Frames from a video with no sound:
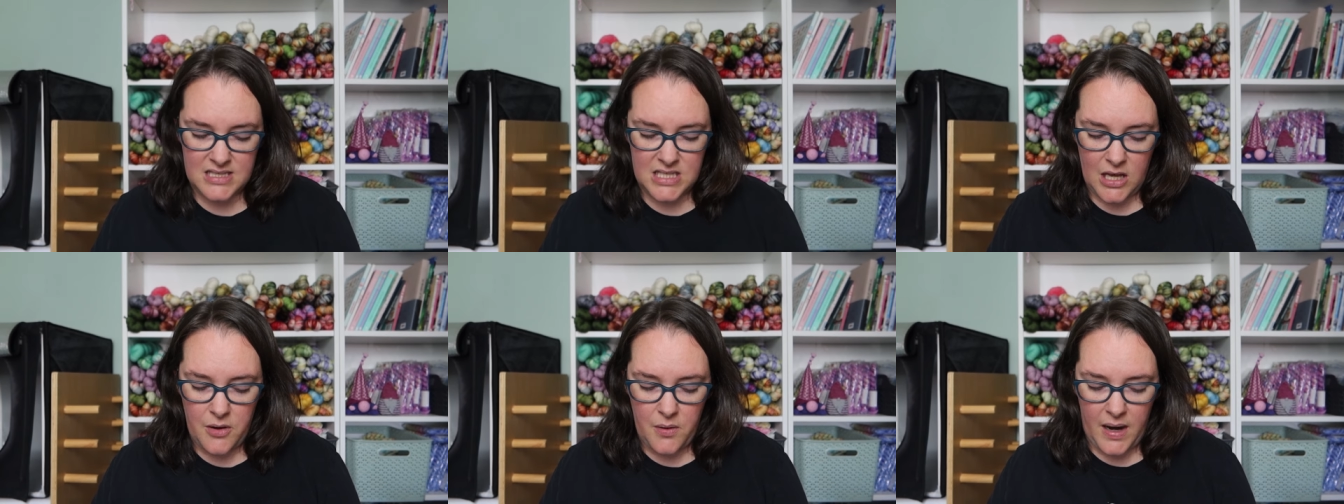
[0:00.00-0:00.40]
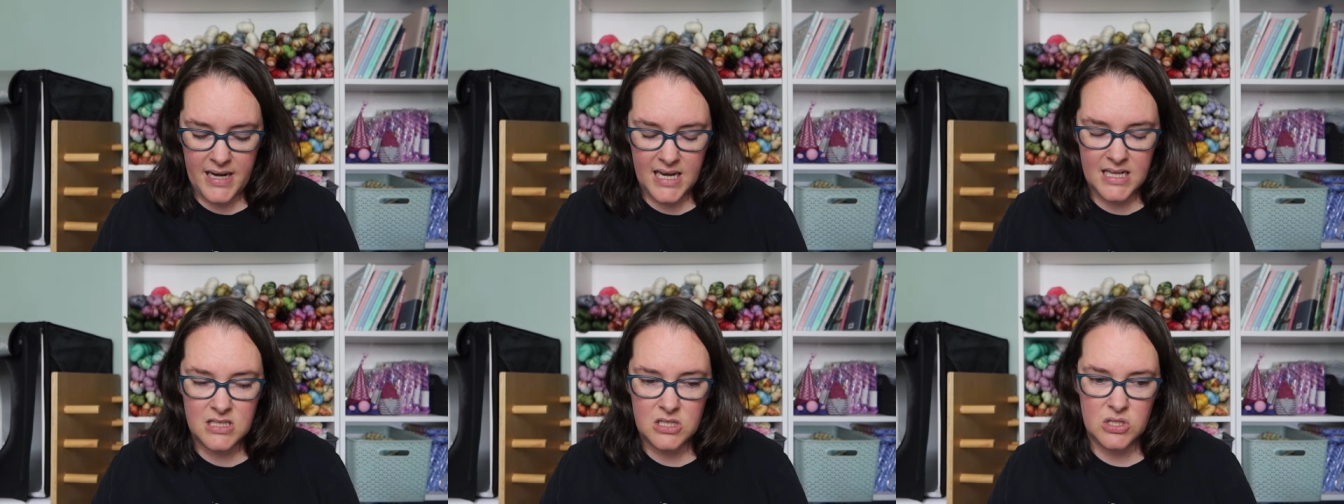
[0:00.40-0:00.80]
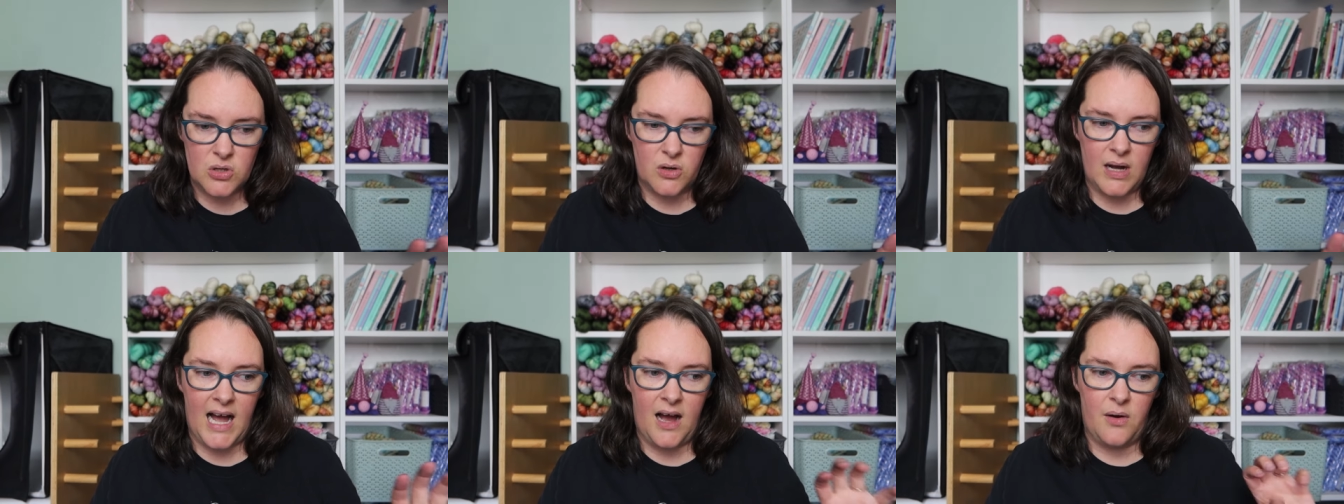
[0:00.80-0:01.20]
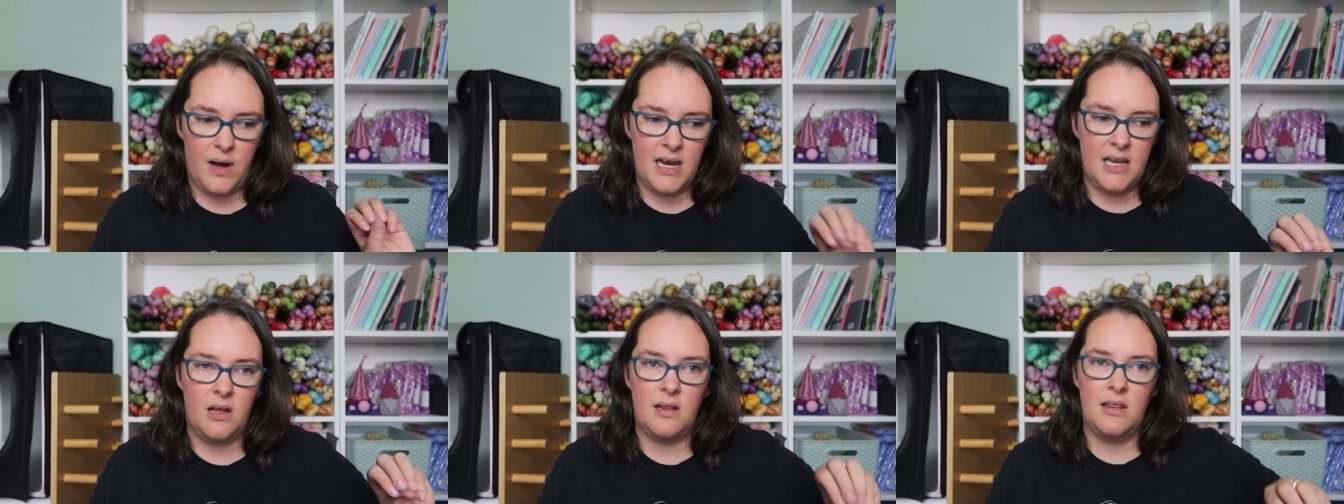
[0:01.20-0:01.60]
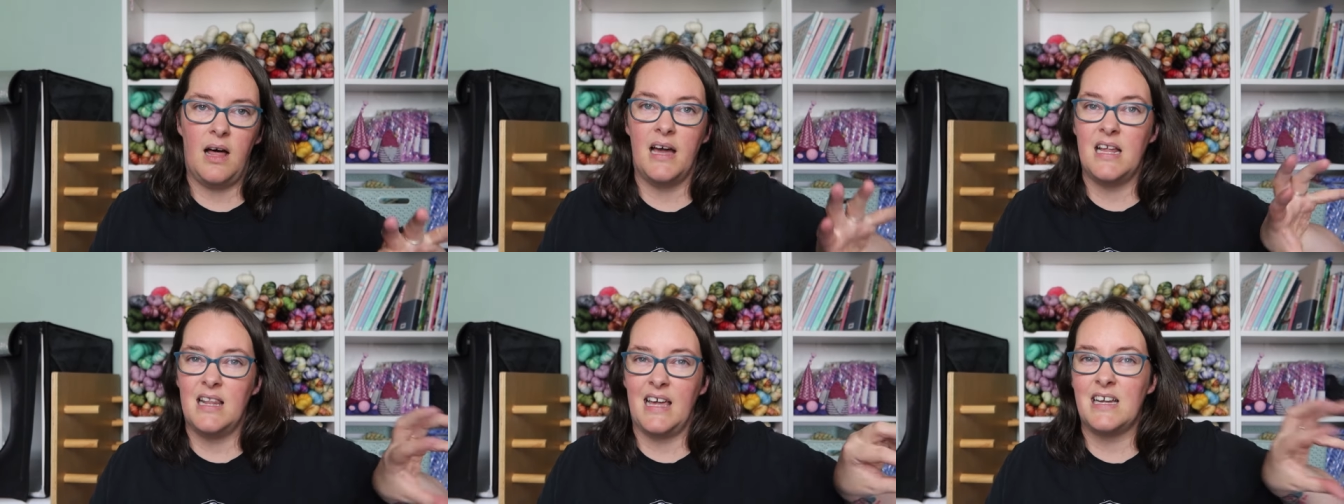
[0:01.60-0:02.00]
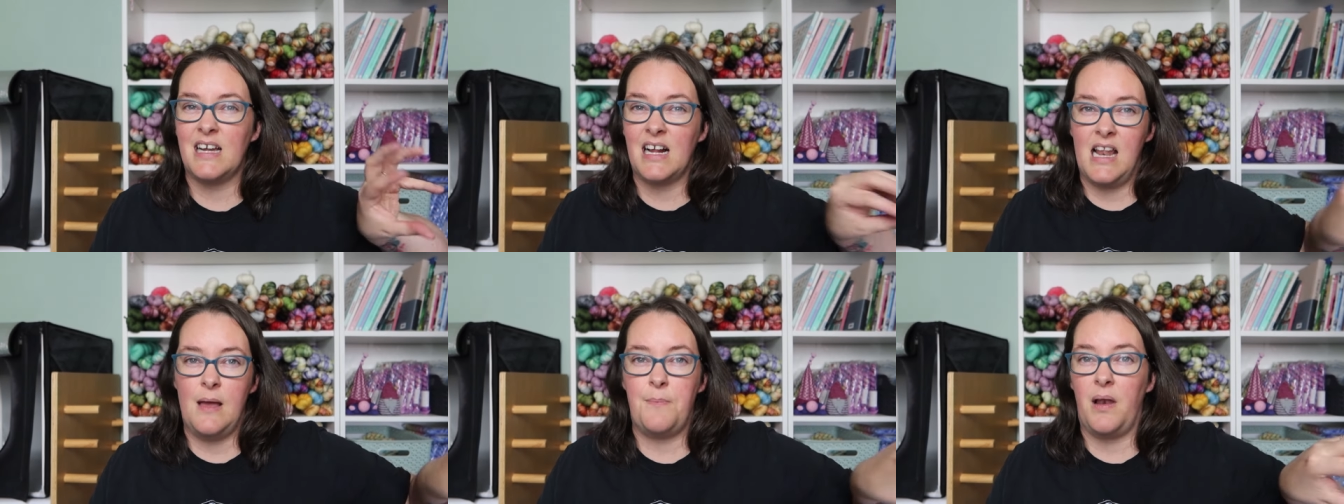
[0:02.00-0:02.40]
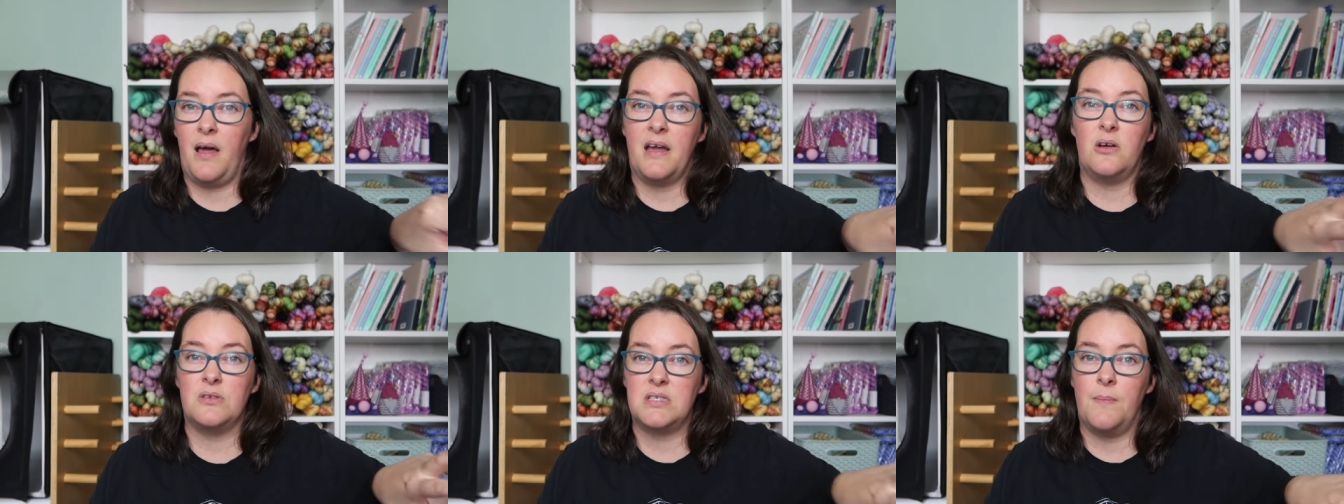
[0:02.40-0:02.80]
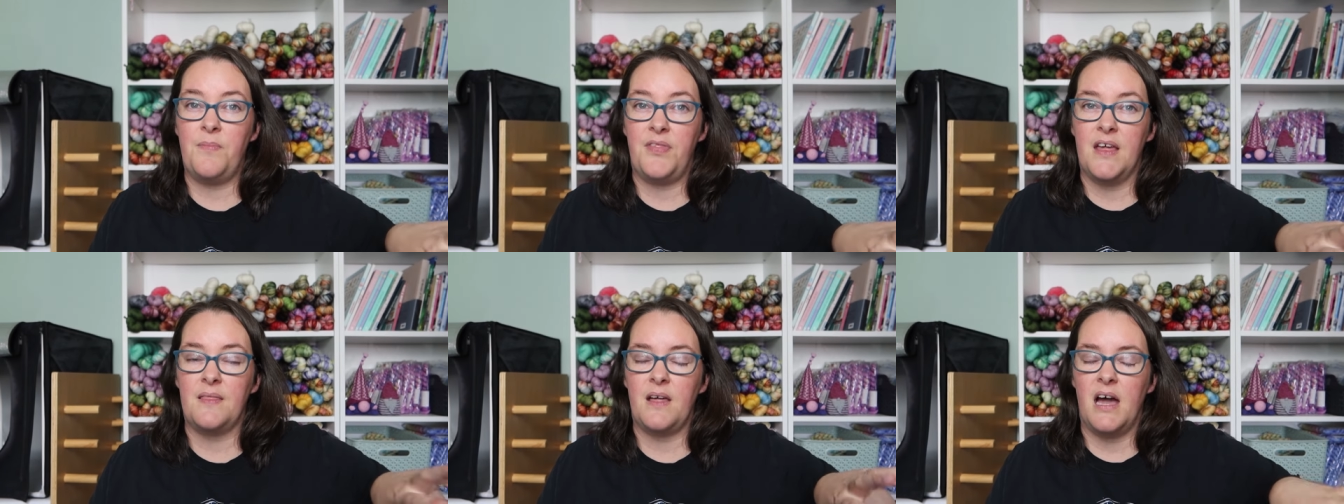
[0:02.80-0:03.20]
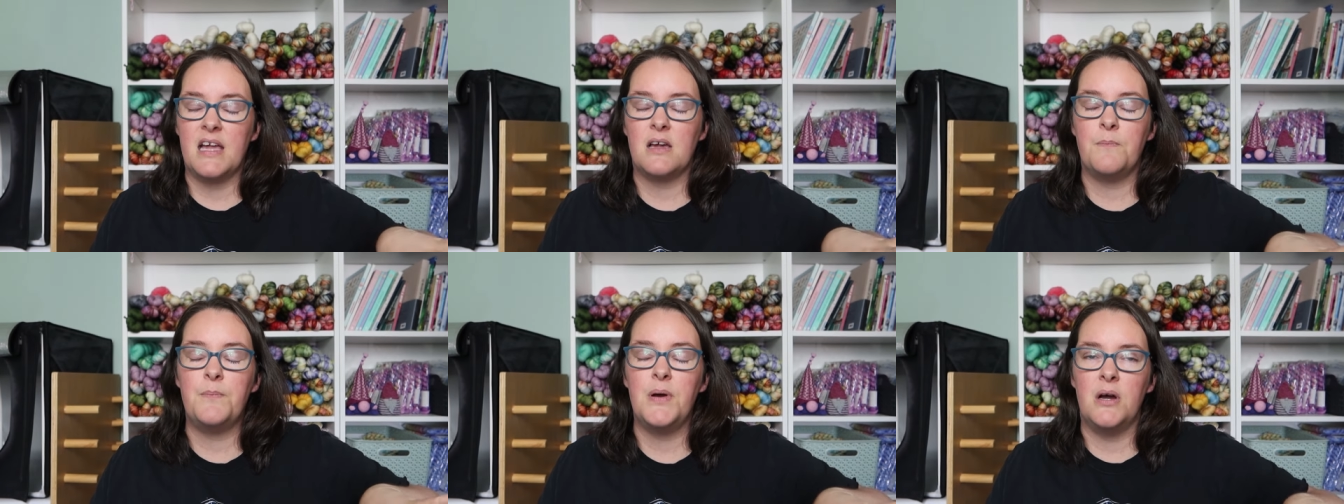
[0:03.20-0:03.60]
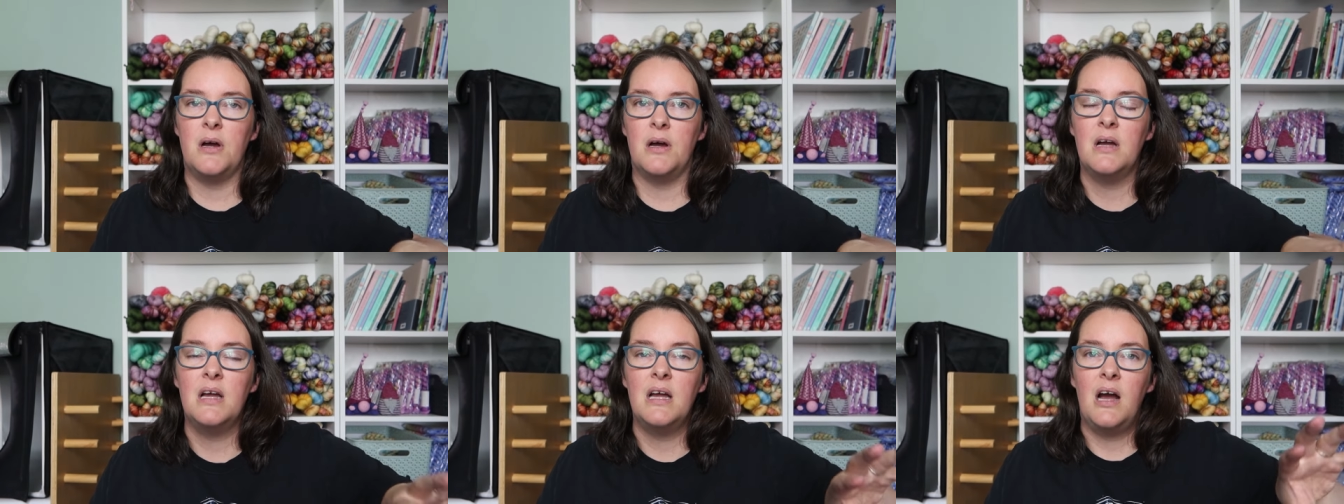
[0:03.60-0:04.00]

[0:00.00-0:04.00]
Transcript: so I need to sort out a little light, like a clip light or something, that I can put